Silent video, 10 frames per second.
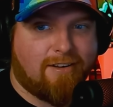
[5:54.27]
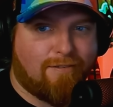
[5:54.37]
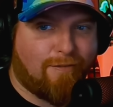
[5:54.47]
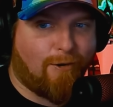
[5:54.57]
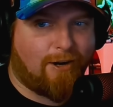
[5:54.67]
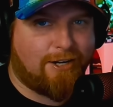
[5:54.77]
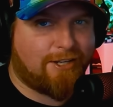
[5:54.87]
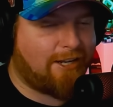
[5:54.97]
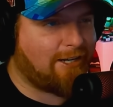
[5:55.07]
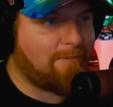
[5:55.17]
foreign
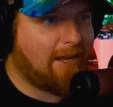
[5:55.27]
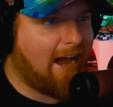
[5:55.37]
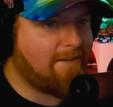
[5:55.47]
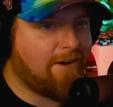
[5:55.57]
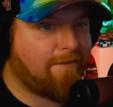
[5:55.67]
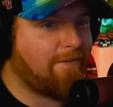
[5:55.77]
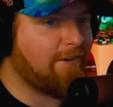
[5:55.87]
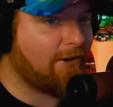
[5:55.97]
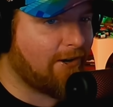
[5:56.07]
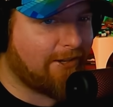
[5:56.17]
thing to me. I've never even
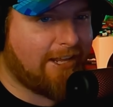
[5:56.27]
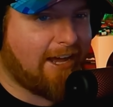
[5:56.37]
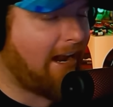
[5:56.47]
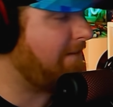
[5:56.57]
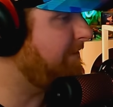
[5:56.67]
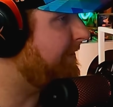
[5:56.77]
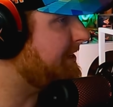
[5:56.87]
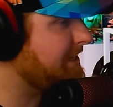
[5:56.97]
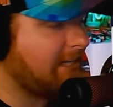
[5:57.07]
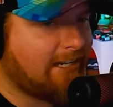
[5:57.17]
heard of that. I've never
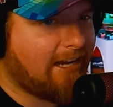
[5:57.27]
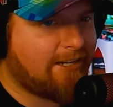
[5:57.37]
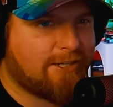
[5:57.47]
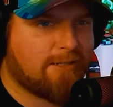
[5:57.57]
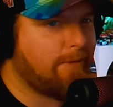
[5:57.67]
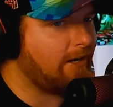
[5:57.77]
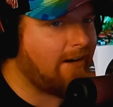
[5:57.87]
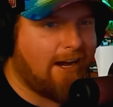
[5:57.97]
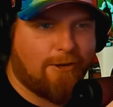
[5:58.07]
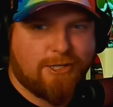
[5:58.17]
seen that. Doesn't matter
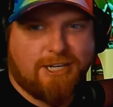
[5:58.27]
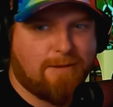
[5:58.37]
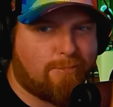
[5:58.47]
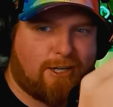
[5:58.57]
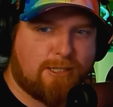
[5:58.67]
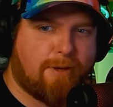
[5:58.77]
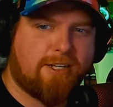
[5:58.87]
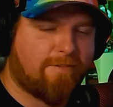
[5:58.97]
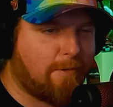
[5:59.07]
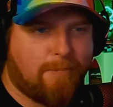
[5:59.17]
how cheap or
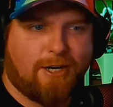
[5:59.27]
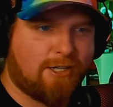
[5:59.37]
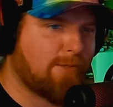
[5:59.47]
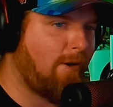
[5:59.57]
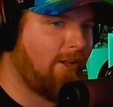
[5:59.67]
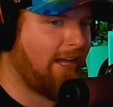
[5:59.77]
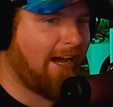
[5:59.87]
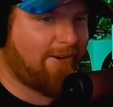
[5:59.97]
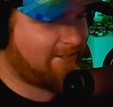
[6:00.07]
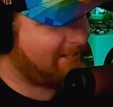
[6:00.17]
expensive or big or small the
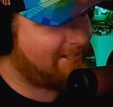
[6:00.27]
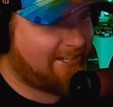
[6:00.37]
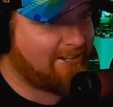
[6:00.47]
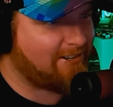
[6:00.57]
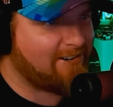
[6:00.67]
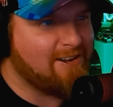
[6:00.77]
house is here.